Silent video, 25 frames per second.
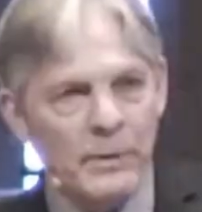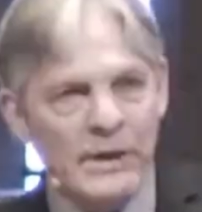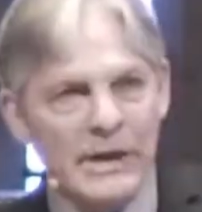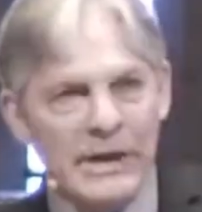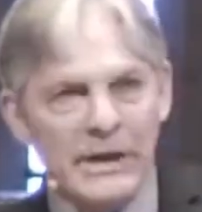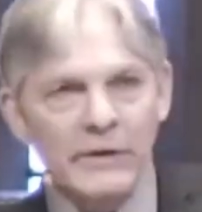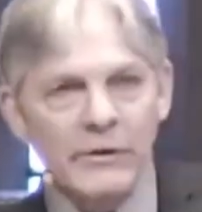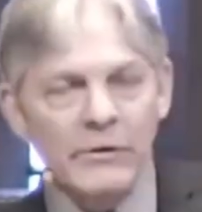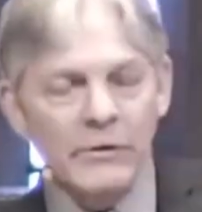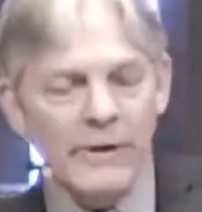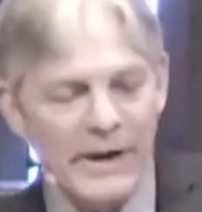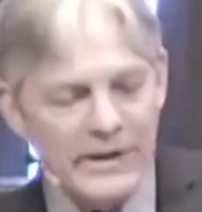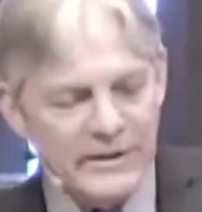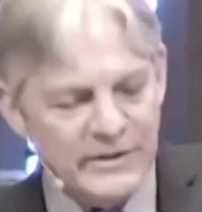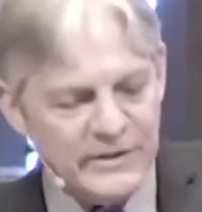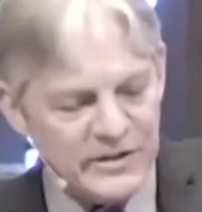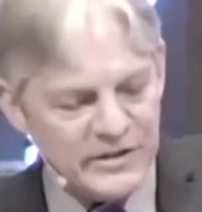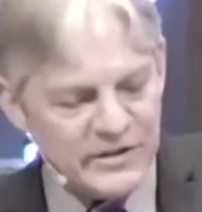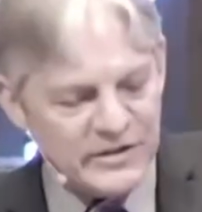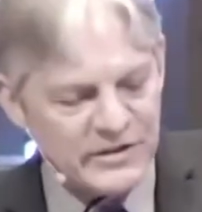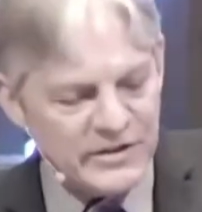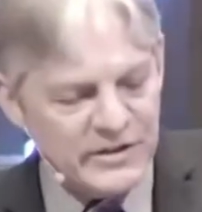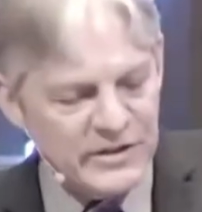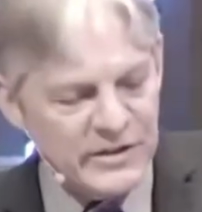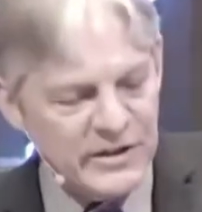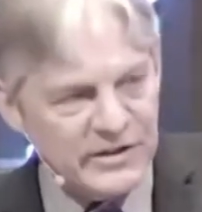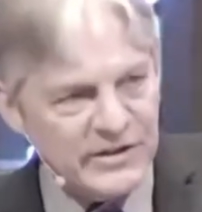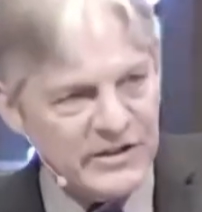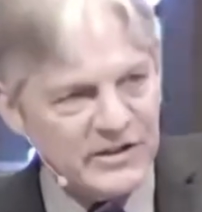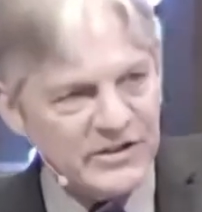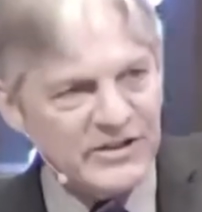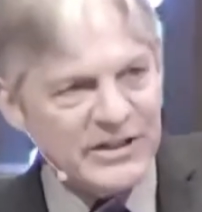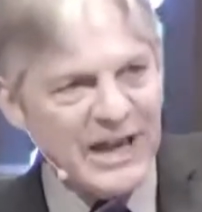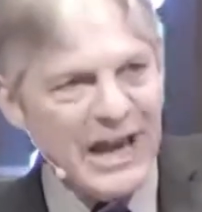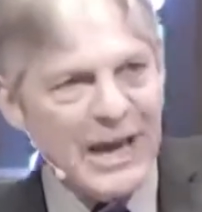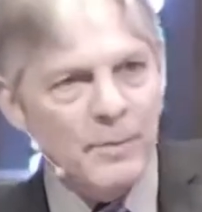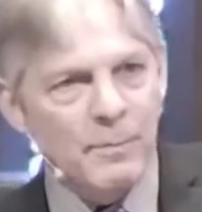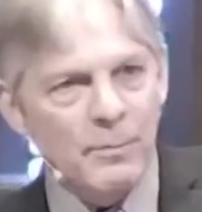Peter and the, the
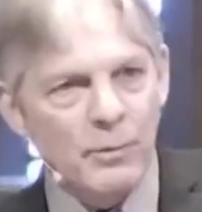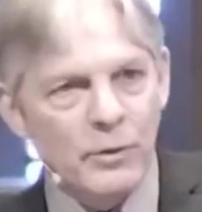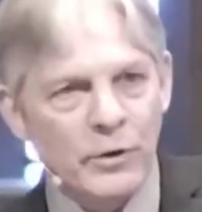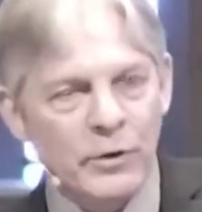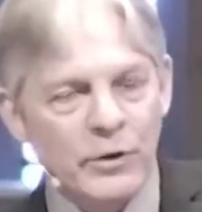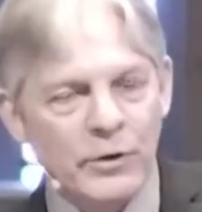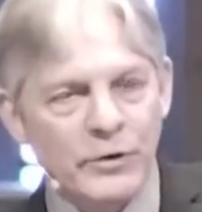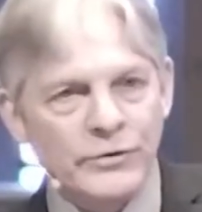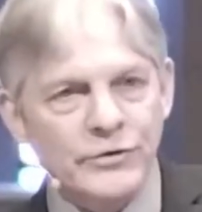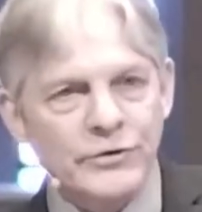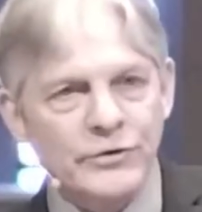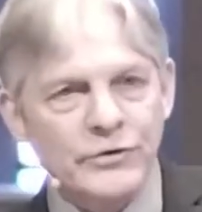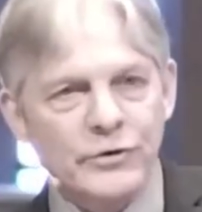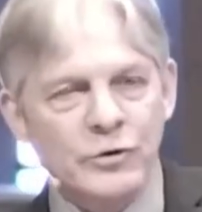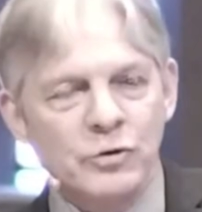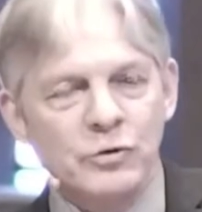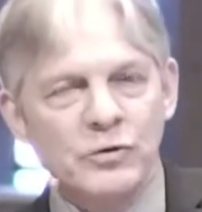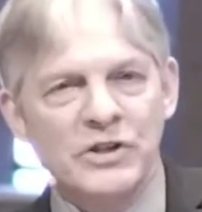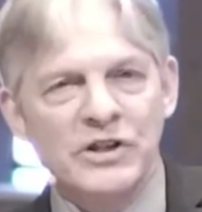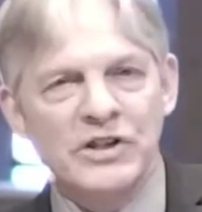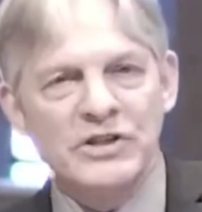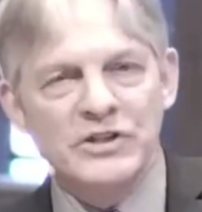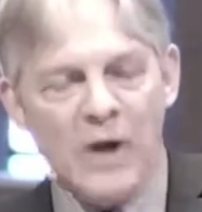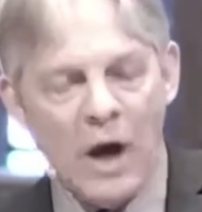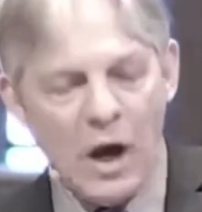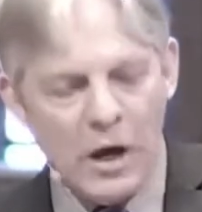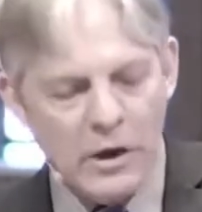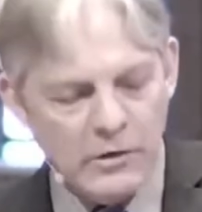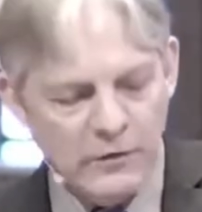disciples to these